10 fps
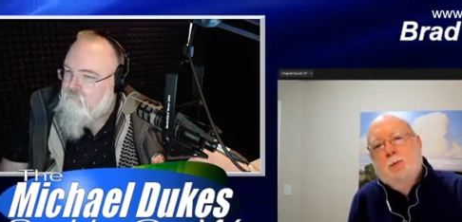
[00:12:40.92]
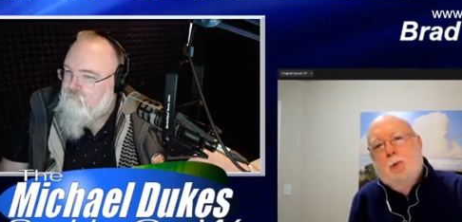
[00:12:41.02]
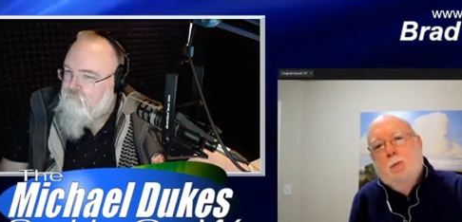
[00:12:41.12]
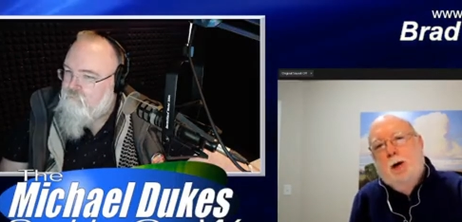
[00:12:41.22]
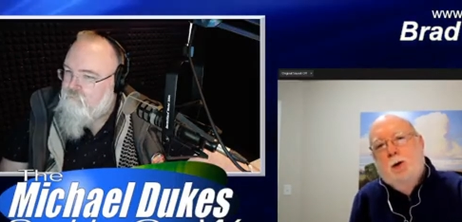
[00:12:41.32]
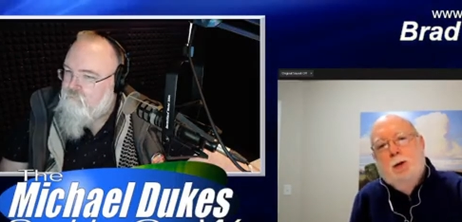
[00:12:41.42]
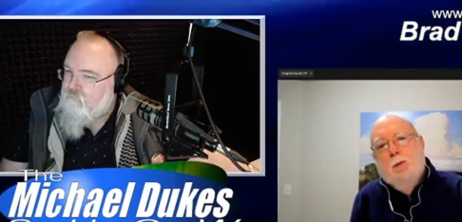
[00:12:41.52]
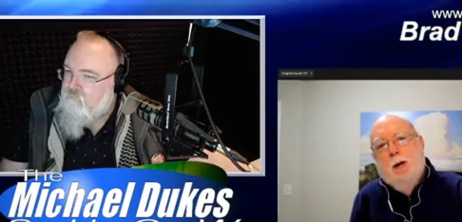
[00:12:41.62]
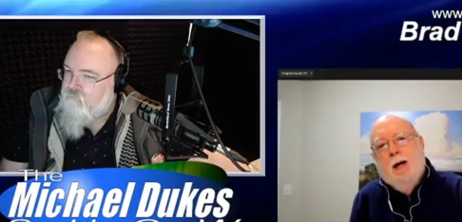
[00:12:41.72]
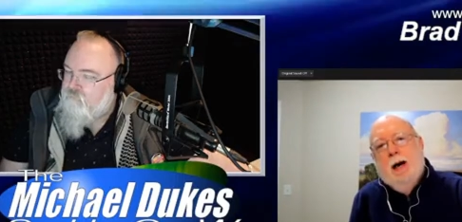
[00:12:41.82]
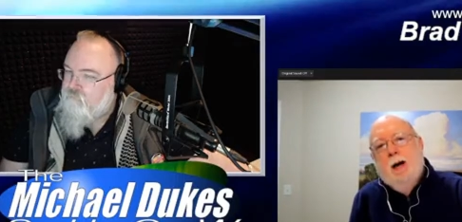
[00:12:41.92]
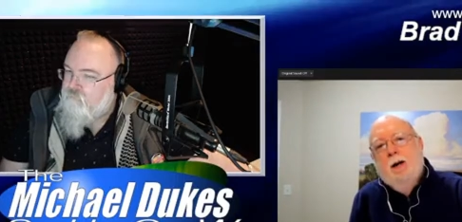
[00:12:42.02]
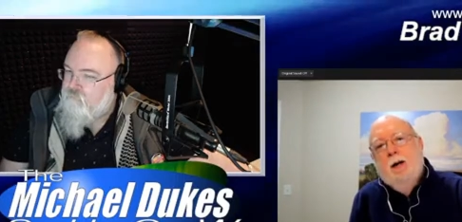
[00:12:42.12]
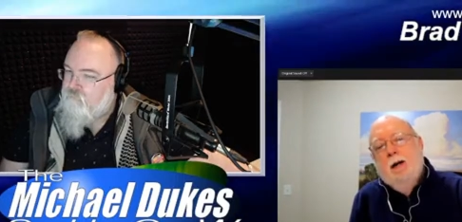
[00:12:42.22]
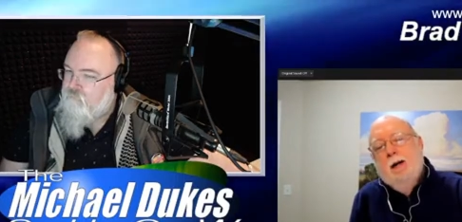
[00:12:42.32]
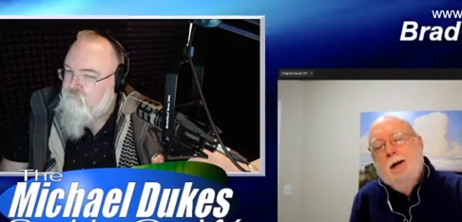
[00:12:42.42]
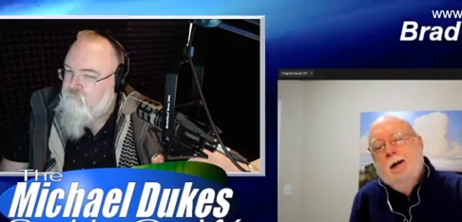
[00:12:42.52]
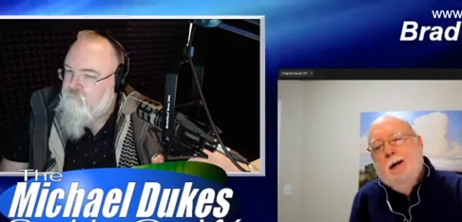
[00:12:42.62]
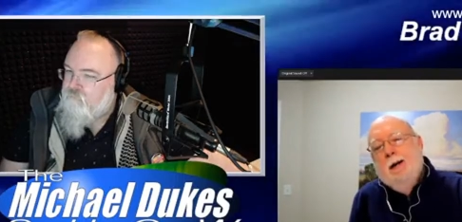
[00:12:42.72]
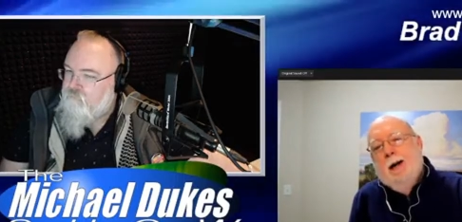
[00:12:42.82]
Speaker 1: proposing to pay out.
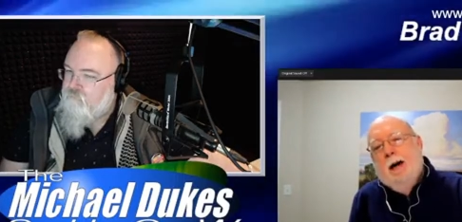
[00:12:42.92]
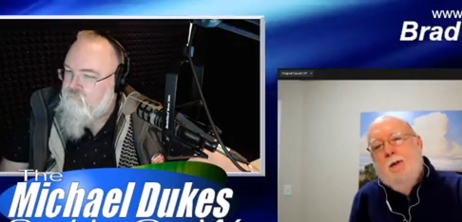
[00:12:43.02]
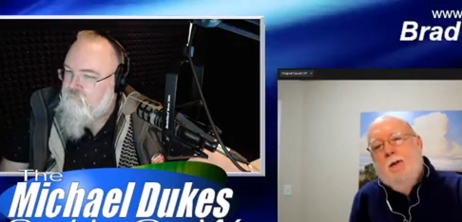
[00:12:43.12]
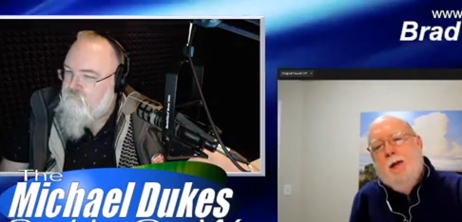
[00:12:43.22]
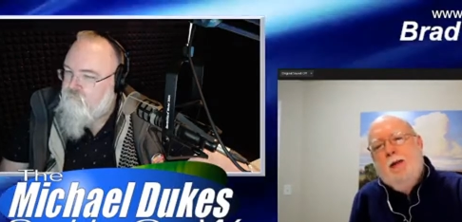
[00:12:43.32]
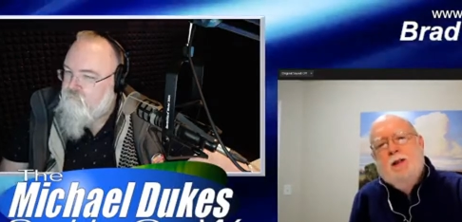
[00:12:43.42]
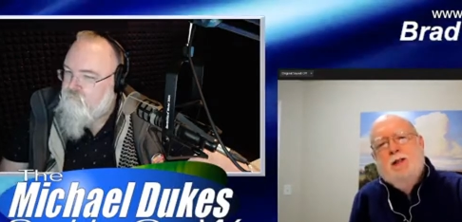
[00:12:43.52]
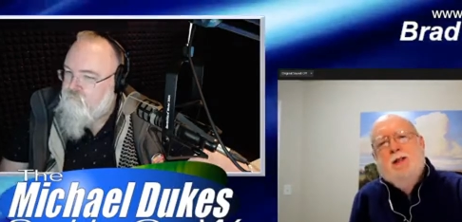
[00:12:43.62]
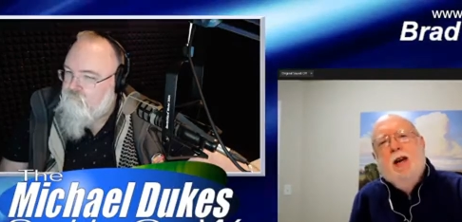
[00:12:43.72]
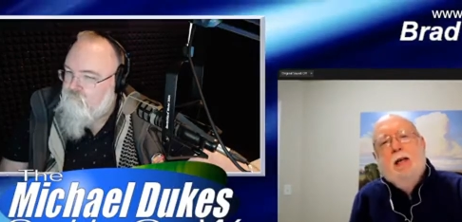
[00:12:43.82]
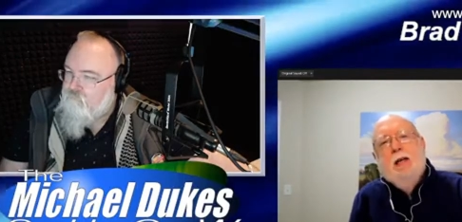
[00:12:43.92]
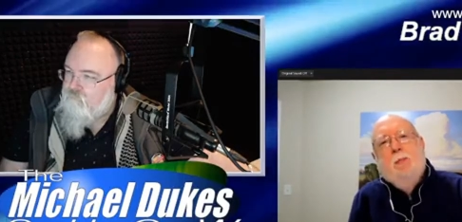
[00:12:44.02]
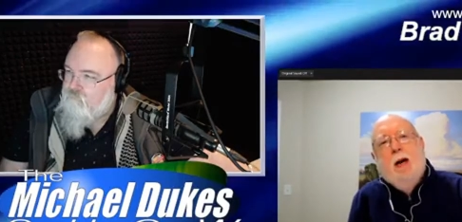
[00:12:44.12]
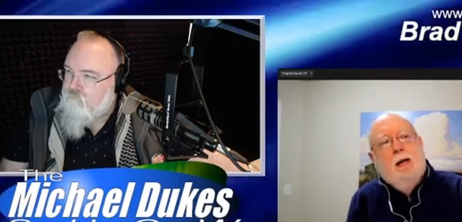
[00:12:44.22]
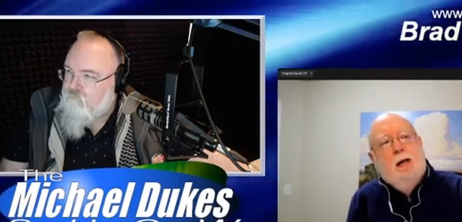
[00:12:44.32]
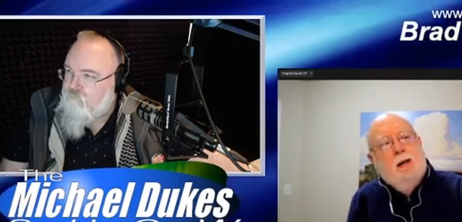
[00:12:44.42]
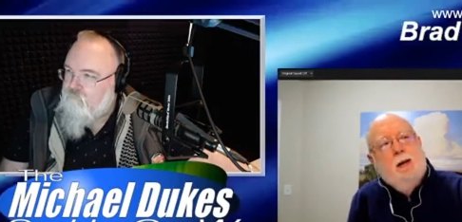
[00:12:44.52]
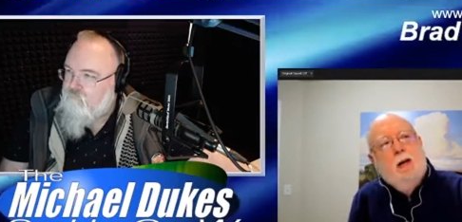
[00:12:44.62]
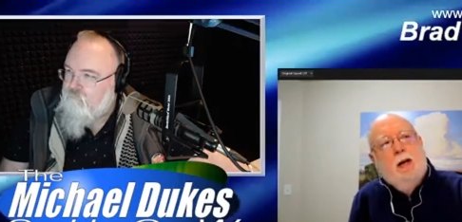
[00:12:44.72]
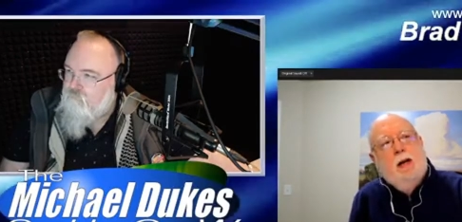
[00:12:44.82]
Uh, I think the Senate debate
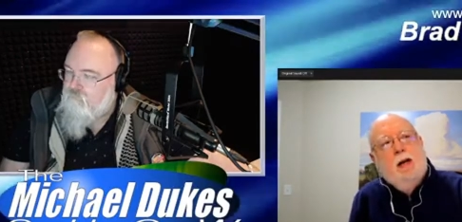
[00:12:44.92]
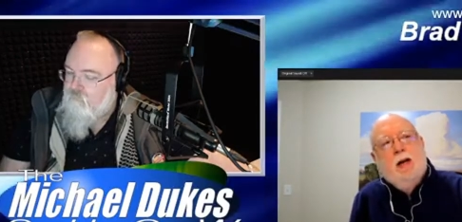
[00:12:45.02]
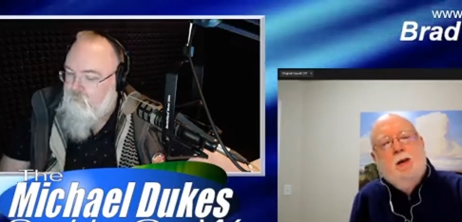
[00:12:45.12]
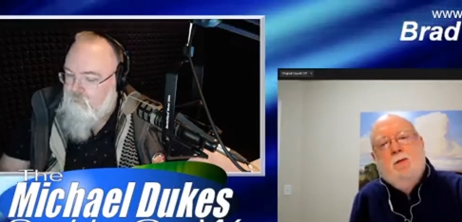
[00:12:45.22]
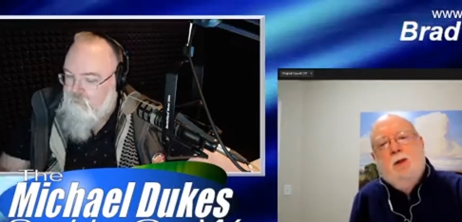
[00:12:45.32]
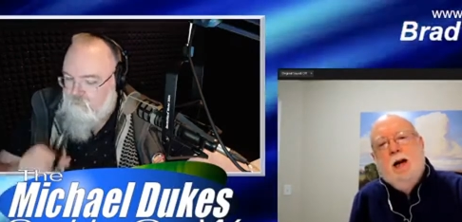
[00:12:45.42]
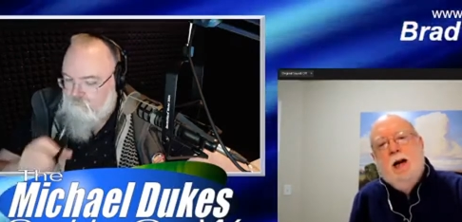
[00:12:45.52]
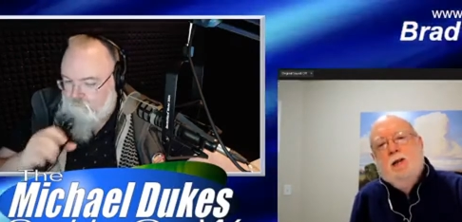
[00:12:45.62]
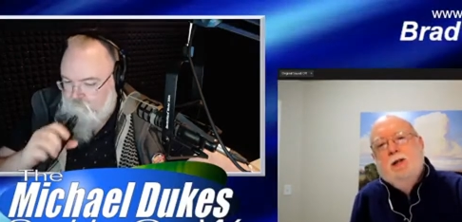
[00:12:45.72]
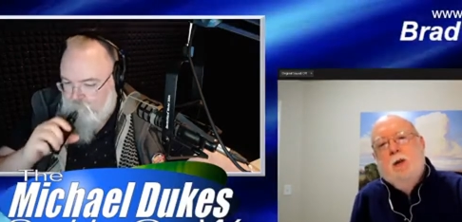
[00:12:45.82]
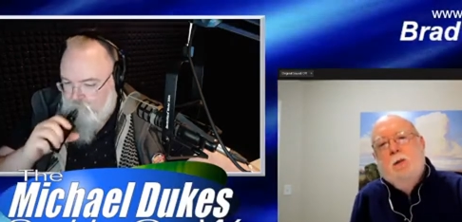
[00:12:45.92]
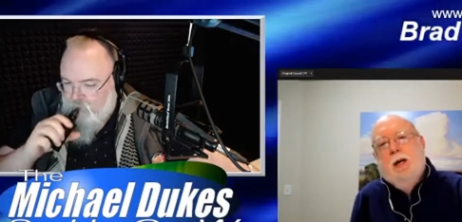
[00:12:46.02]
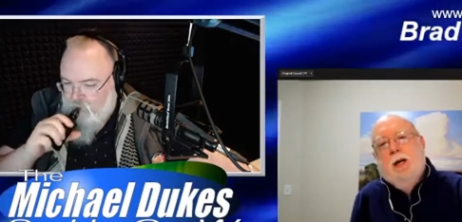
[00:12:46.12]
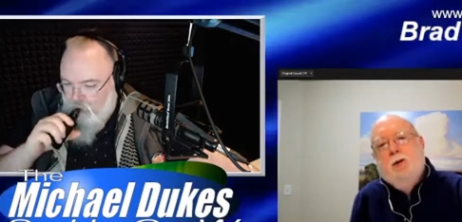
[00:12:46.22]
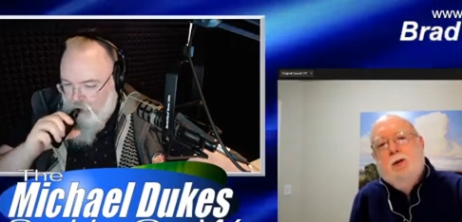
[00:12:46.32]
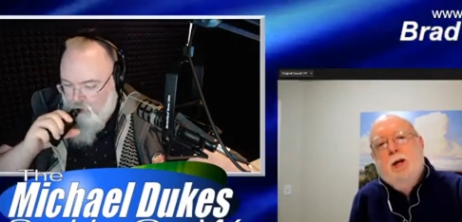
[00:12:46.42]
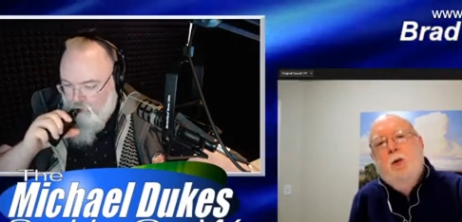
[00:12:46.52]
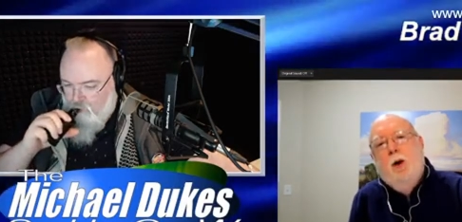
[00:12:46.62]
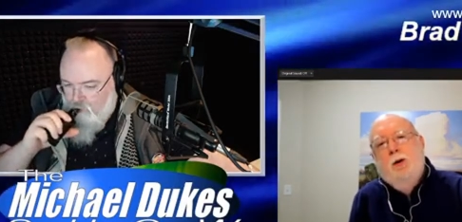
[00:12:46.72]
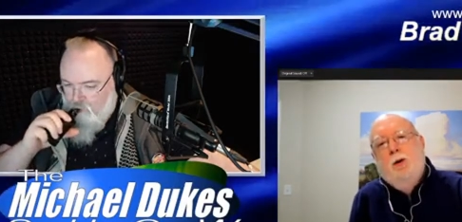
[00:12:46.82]
in Senate Finance is going to be
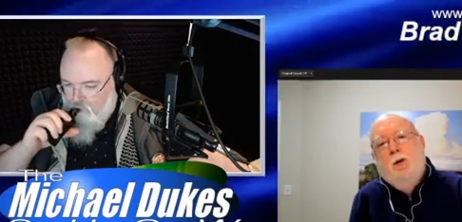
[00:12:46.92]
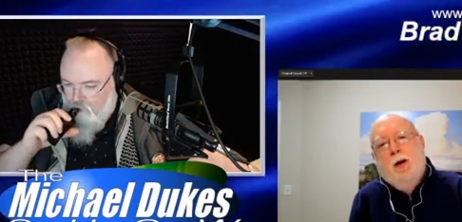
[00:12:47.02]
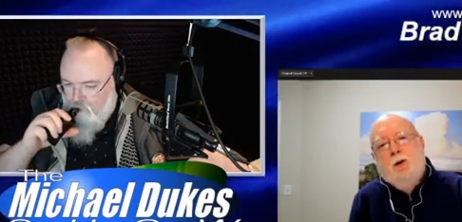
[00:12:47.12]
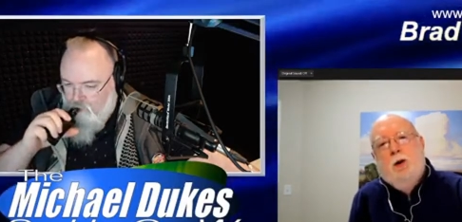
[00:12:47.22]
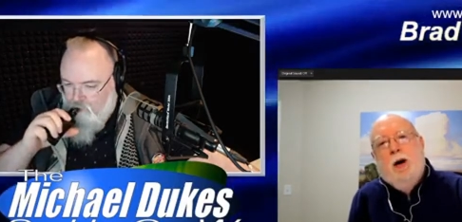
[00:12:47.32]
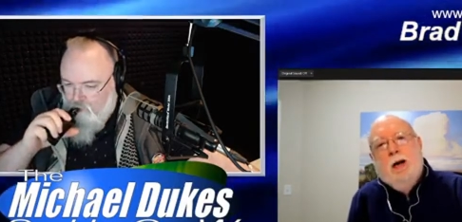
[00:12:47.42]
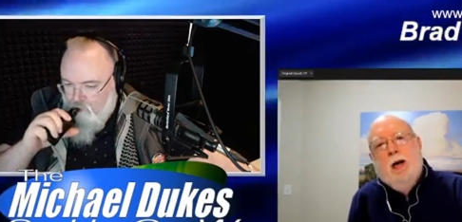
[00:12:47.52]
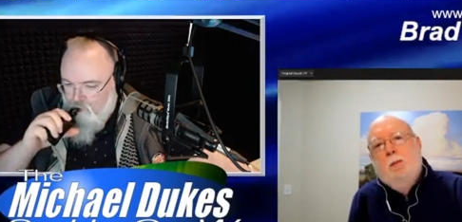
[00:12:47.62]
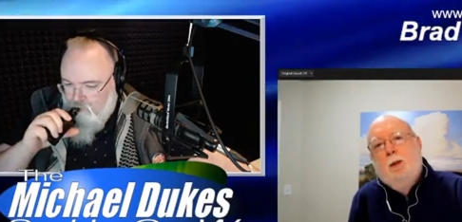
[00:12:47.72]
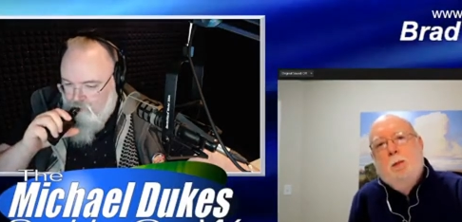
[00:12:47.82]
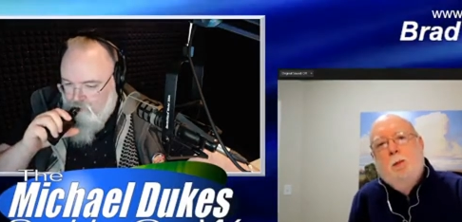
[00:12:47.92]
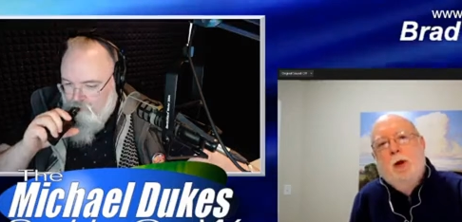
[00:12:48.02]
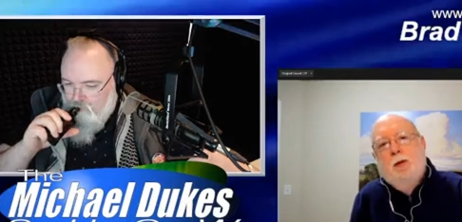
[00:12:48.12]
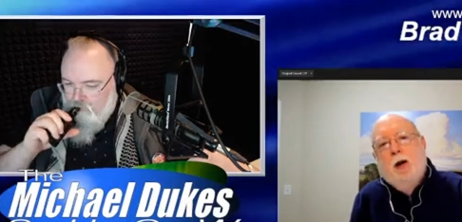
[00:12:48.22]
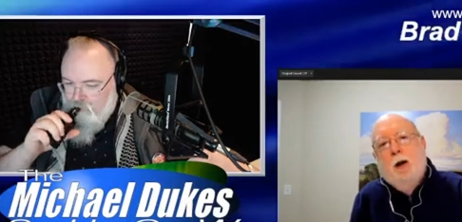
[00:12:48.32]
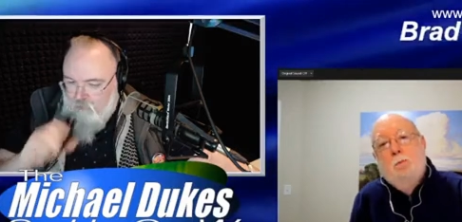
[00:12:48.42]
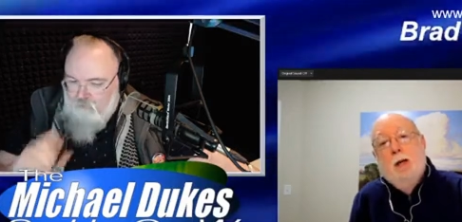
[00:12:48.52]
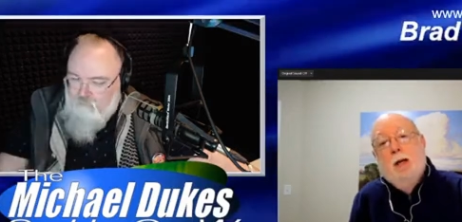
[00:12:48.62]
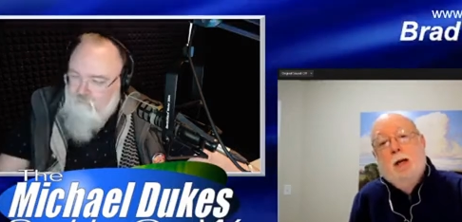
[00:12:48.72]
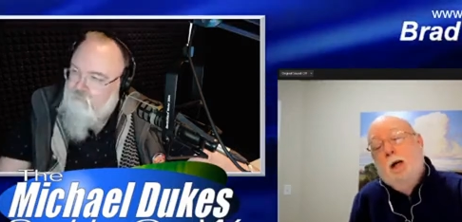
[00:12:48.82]
interesting whether they try to come up with a
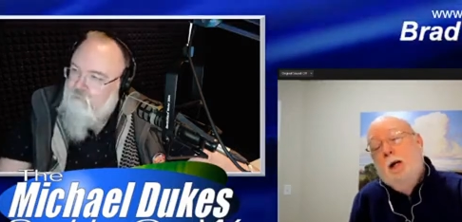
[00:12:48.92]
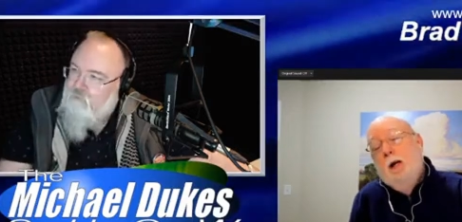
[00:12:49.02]
bill